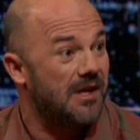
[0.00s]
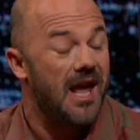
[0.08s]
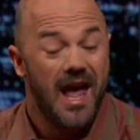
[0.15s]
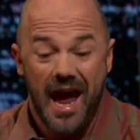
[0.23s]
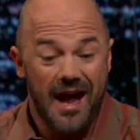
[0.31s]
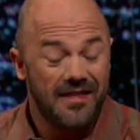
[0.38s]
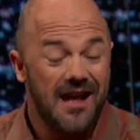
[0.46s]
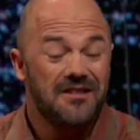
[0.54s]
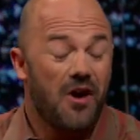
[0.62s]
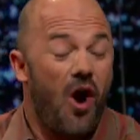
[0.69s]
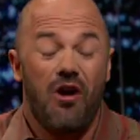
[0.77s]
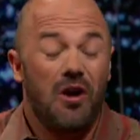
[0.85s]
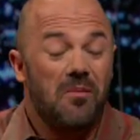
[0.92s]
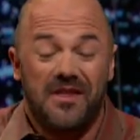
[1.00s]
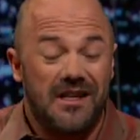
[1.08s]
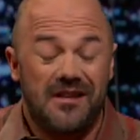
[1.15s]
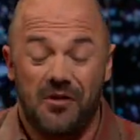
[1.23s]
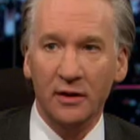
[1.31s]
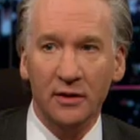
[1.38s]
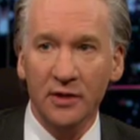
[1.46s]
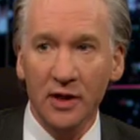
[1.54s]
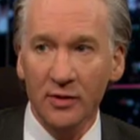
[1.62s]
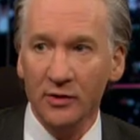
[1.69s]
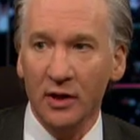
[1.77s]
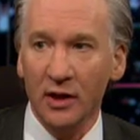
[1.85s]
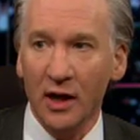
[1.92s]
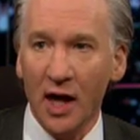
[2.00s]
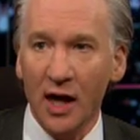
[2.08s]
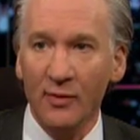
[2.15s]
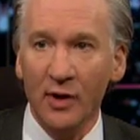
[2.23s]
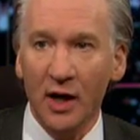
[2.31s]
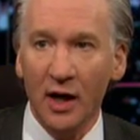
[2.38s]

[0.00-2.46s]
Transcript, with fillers: be. And that's, and that's I, a horrible thing to do. Americans right. don't like to I, hear